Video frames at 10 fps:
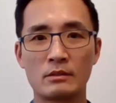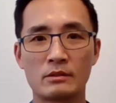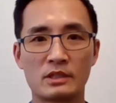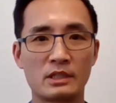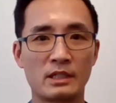
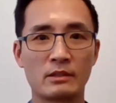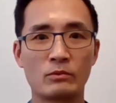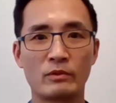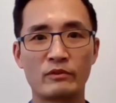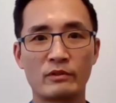
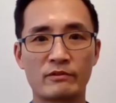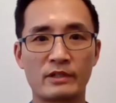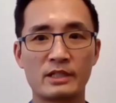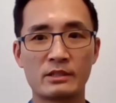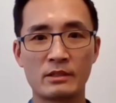sitting with your
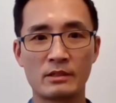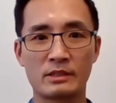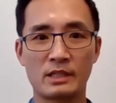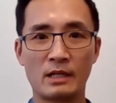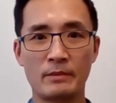friends
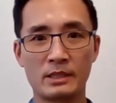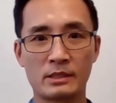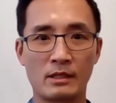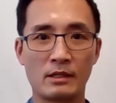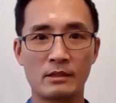side by
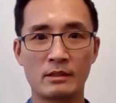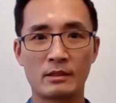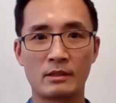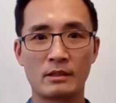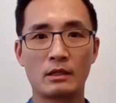side,
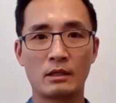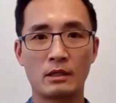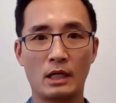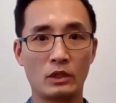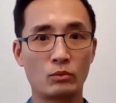
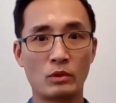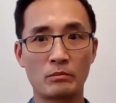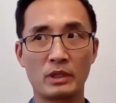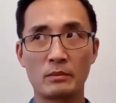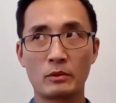I don't
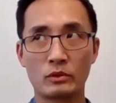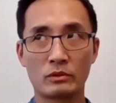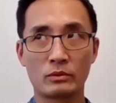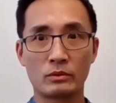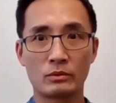want people
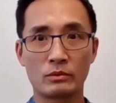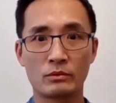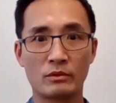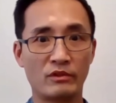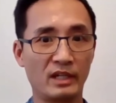to
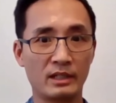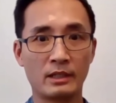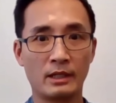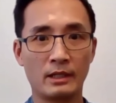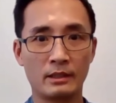
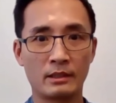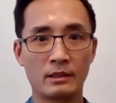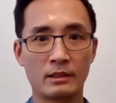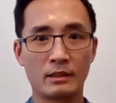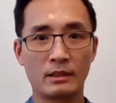think that
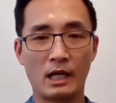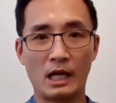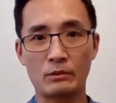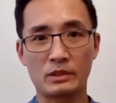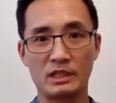
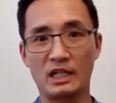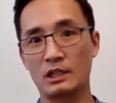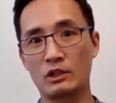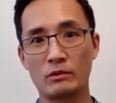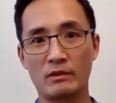I was the
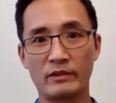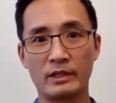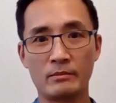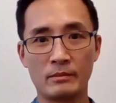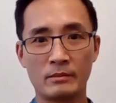uncle of
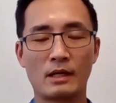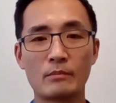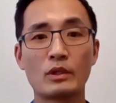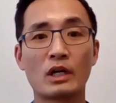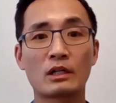them.
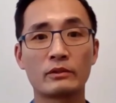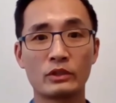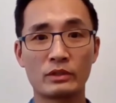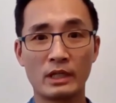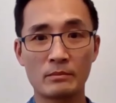I'm not going
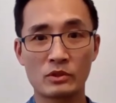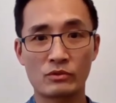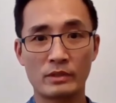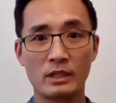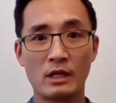to
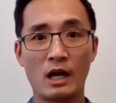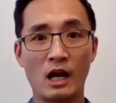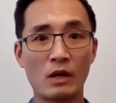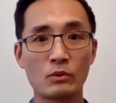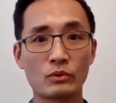demonstrate
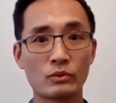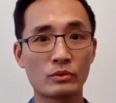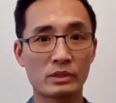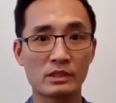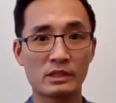how you
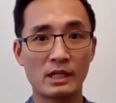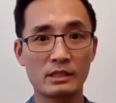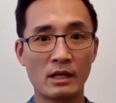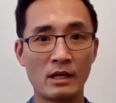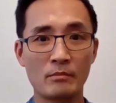use the
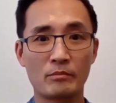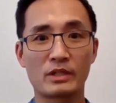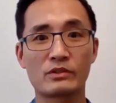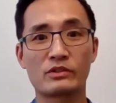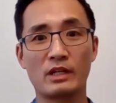set
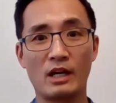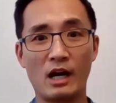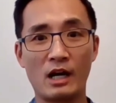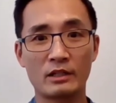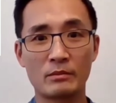because there
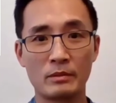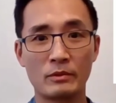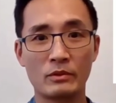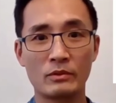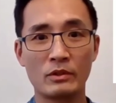are other
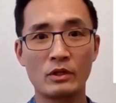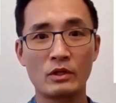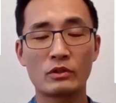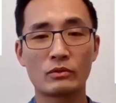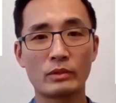people
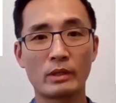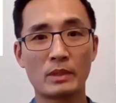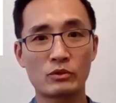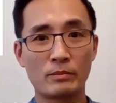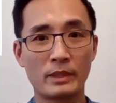doing
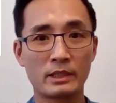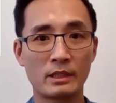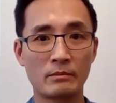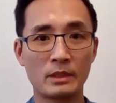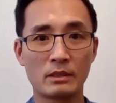much better
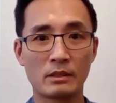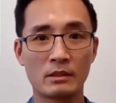than me.